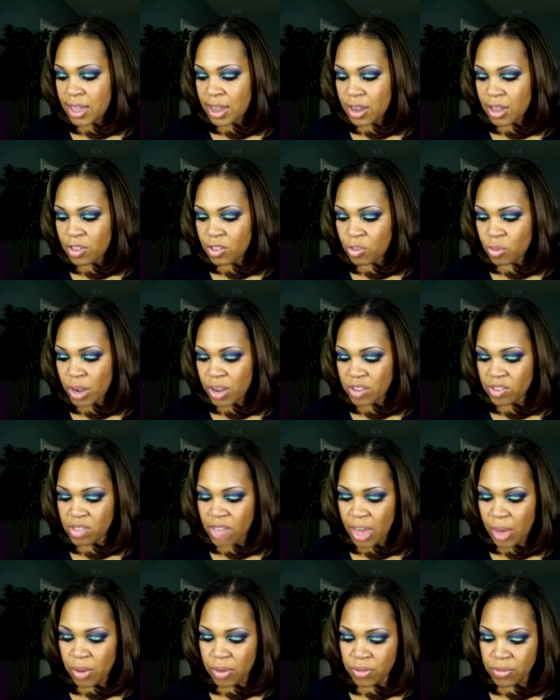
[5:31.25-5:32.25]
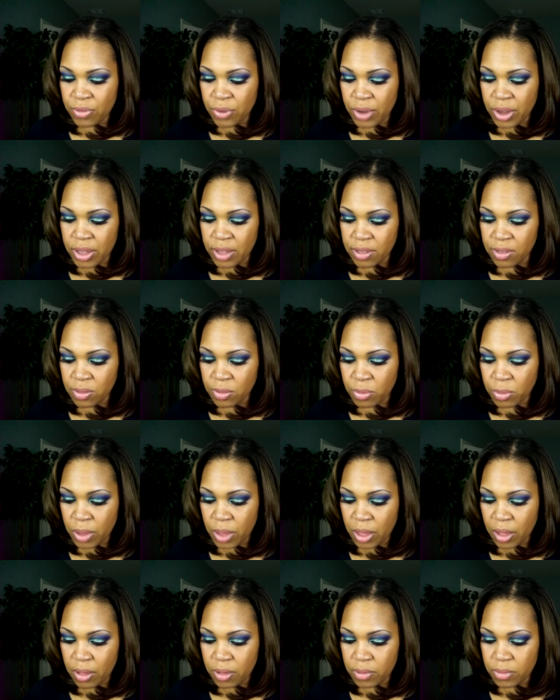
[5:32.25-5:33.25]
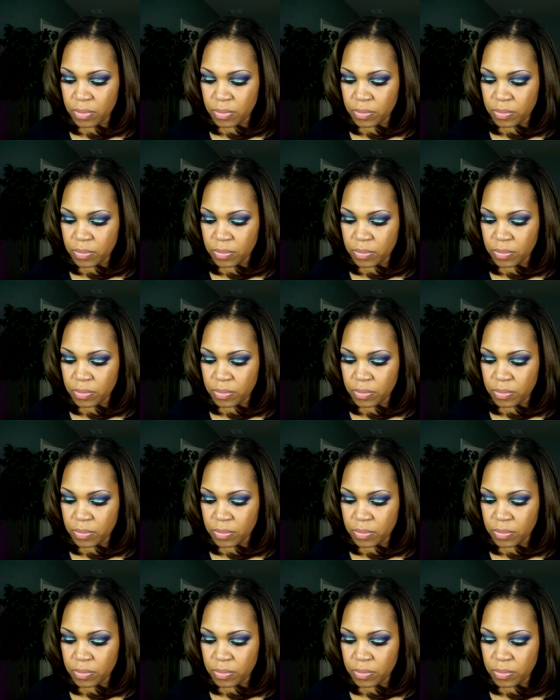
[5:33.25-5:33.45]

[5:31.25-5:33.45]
and I'll swatch that one for you as well.